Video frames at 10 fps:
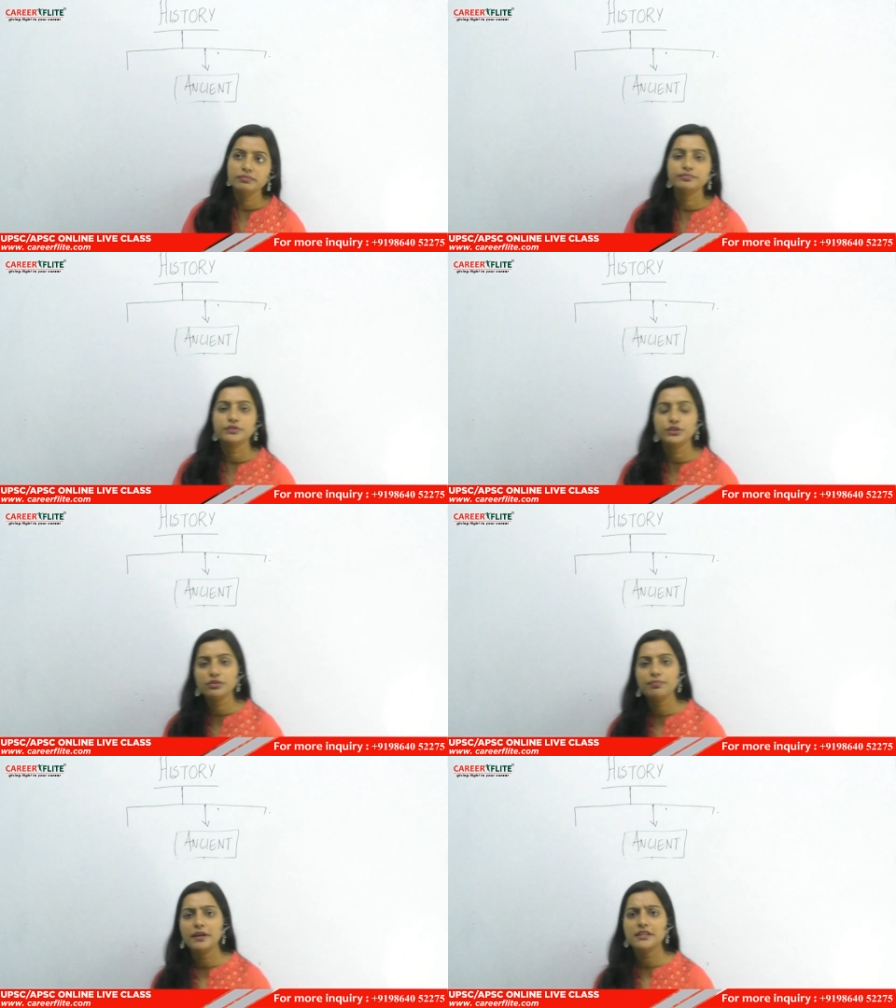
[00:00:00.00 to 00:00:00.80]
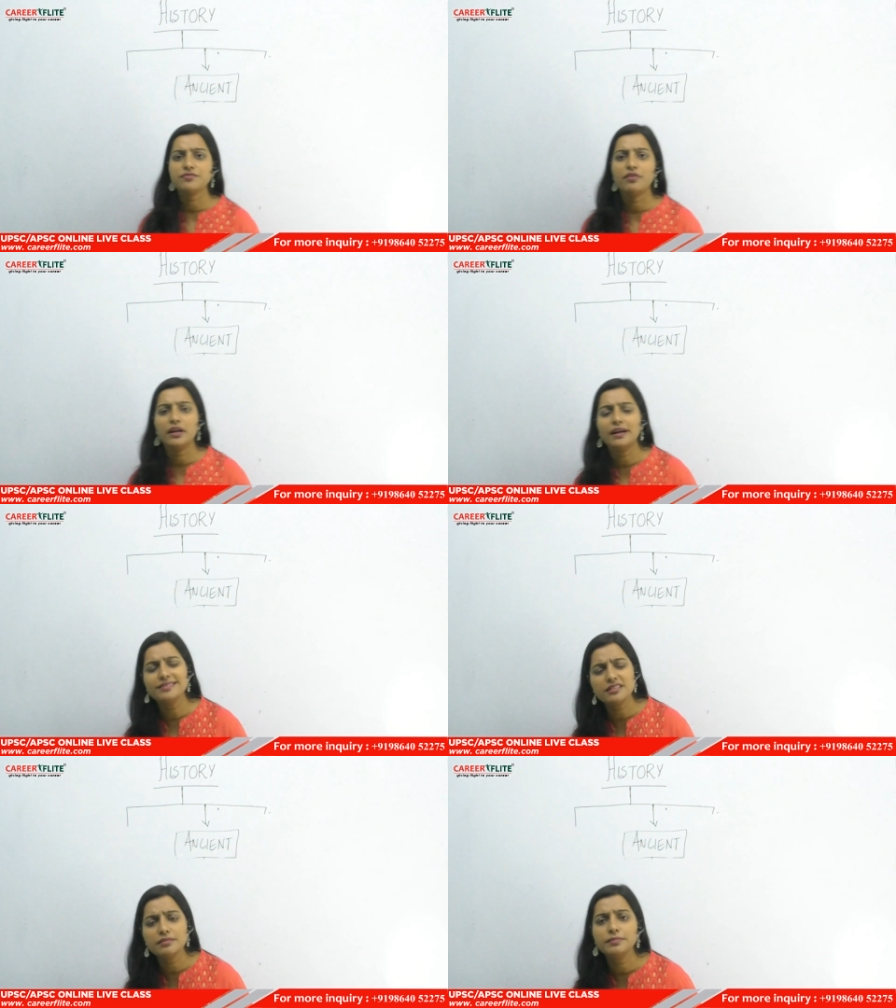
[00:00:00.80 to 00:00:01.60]
took place for a
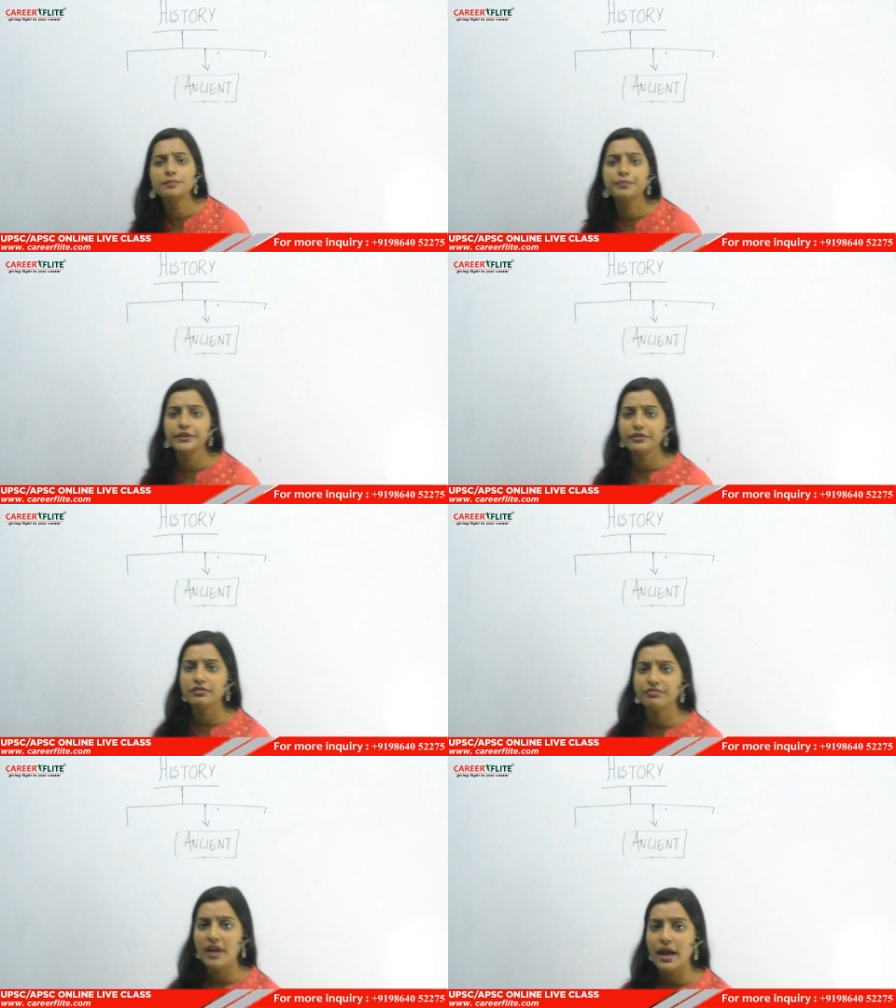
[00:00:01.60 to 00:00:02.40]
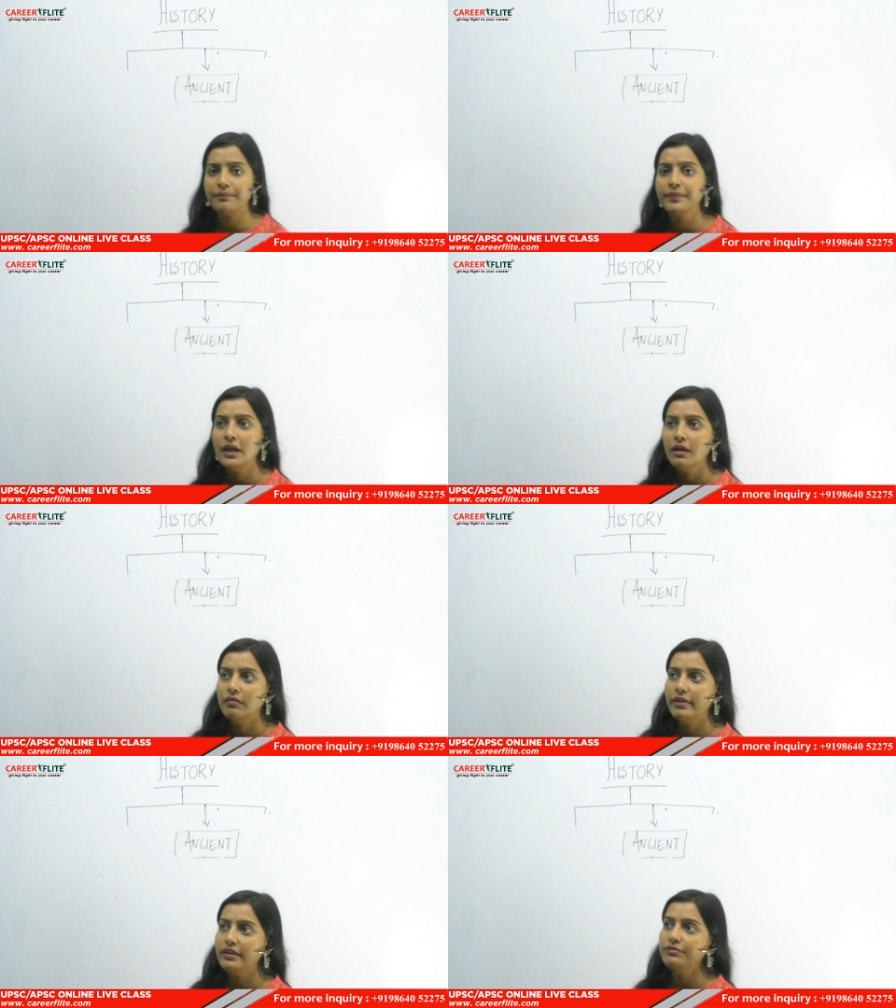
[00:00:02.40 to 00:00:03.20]
considerable period of time,
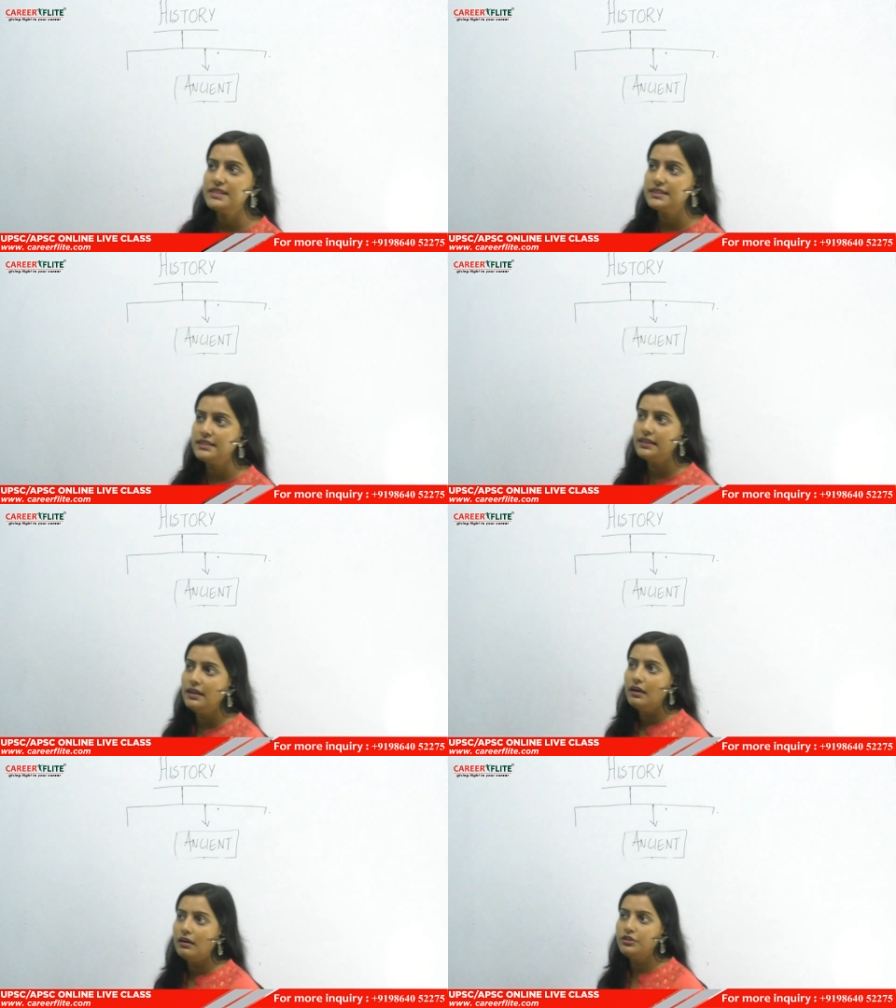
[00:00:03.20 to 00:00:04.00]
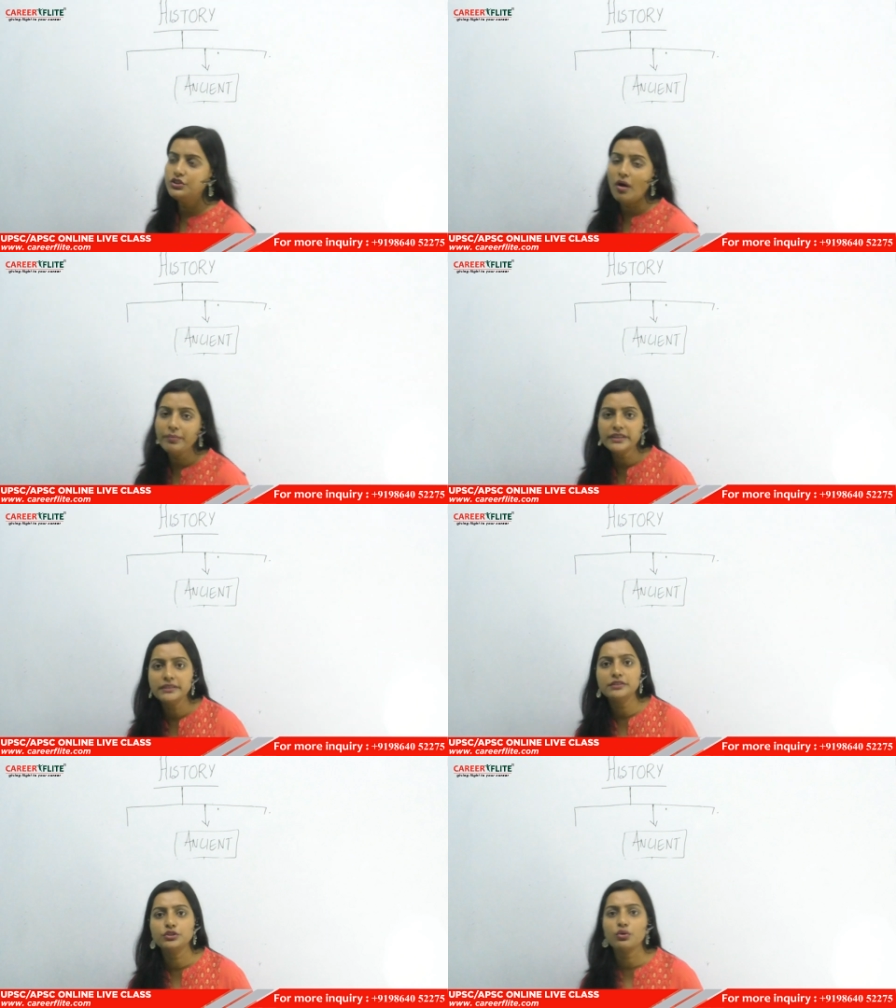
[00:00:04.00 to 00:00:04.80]
when we see a
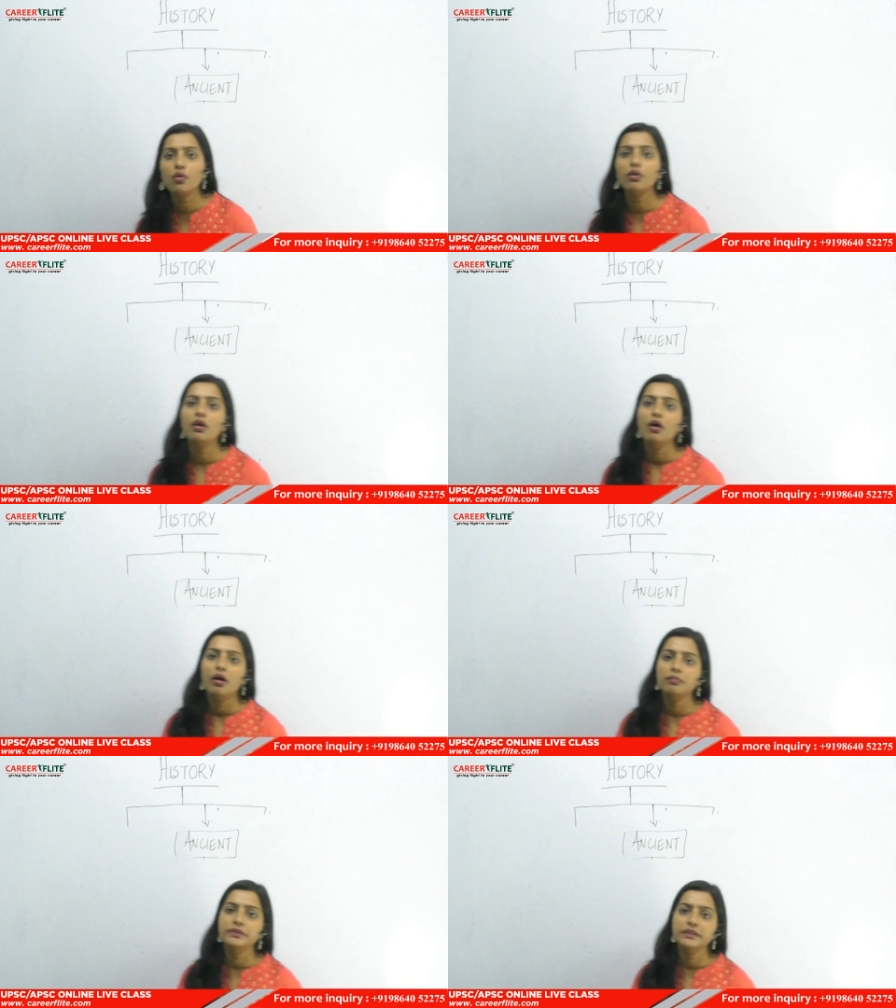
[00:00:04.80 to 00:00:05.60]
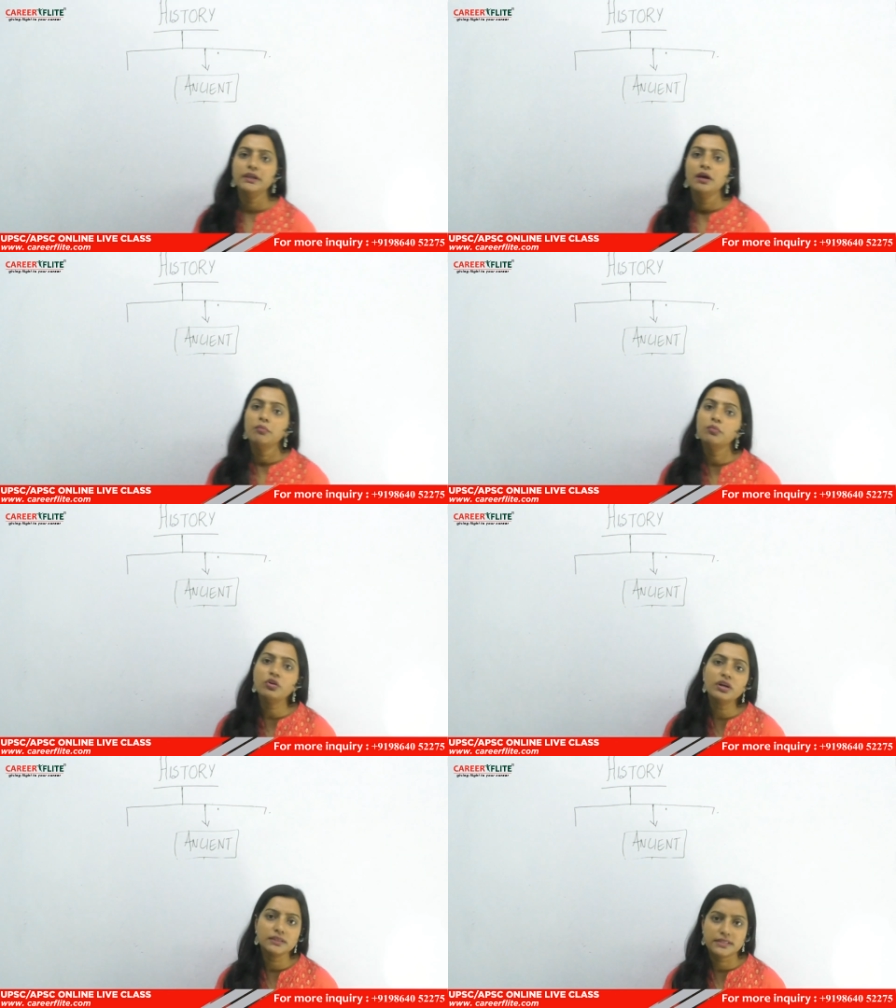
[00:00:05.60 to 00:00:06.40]
dominant role of the
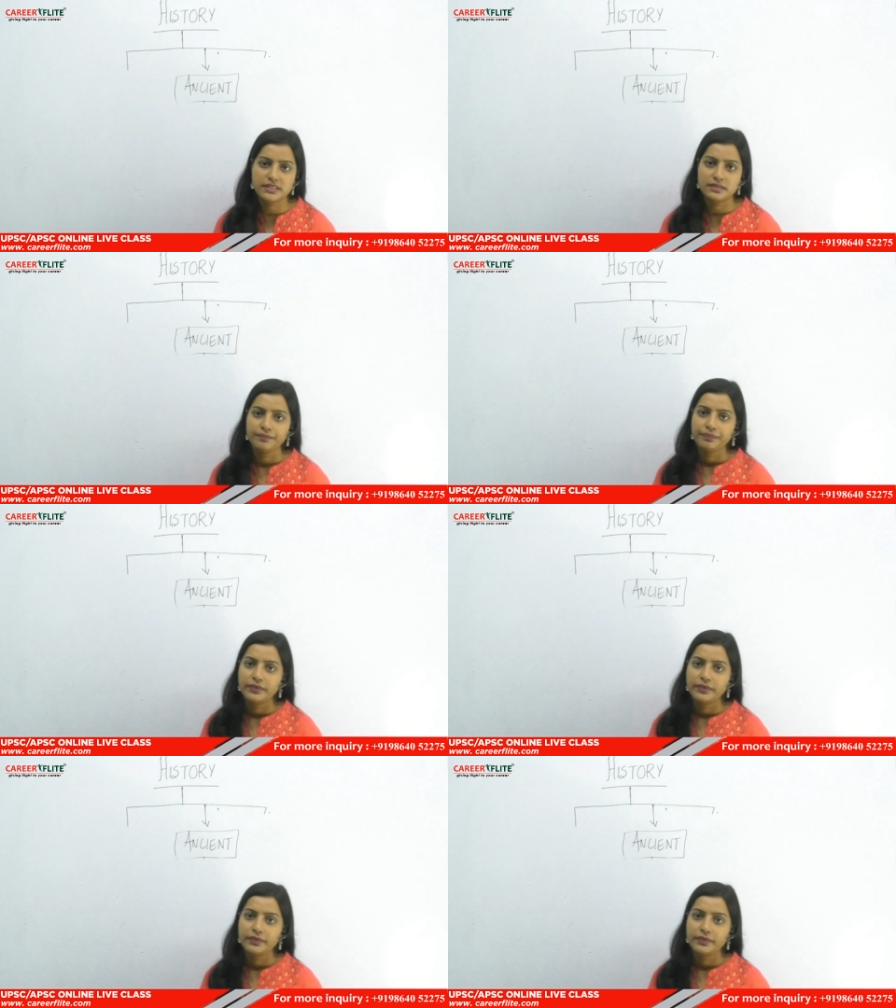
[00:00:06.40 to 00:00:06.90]
Mughals